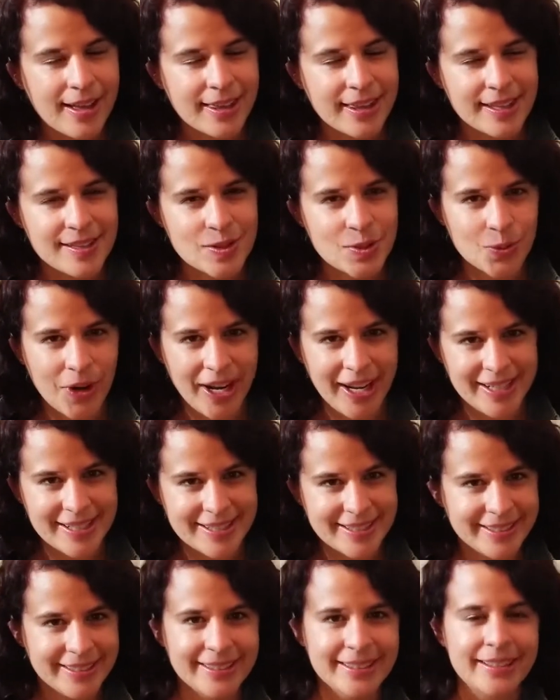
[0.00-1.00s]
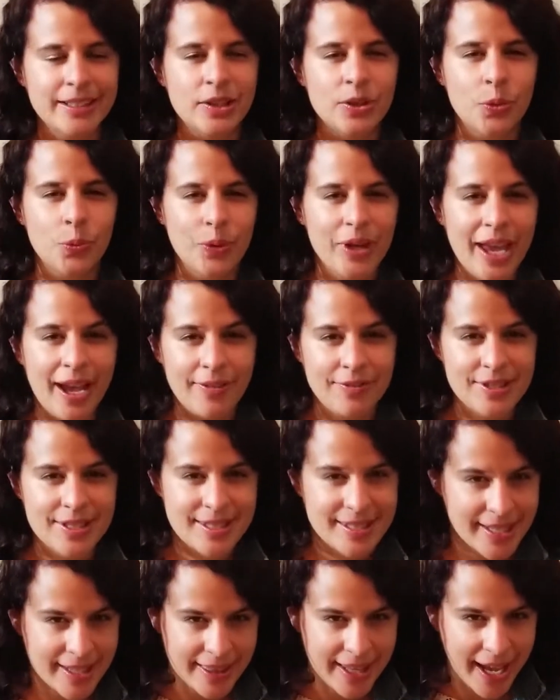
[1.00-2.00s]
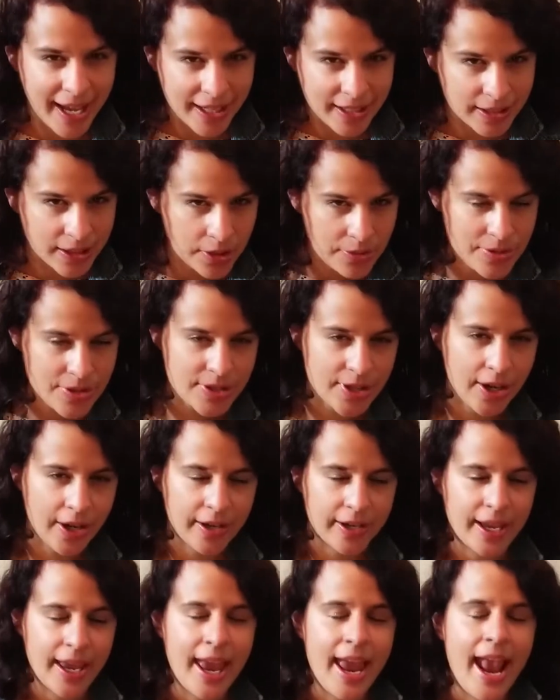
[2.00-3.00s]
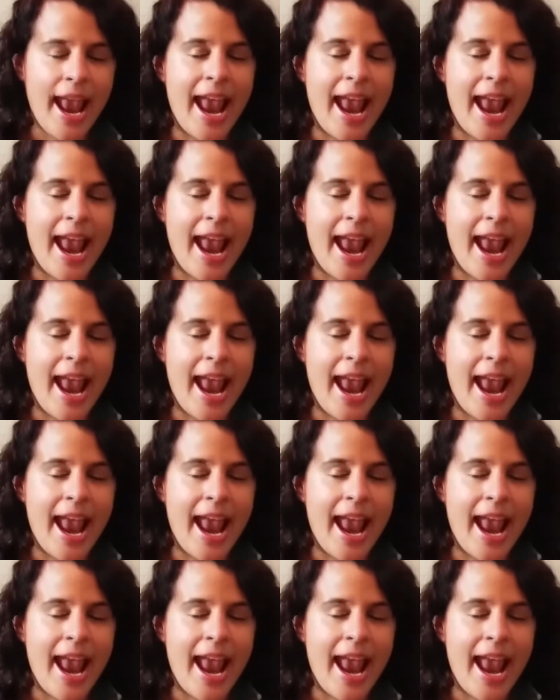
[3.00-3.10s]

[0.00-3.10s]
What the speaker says: That's right. We have to sing the hello song.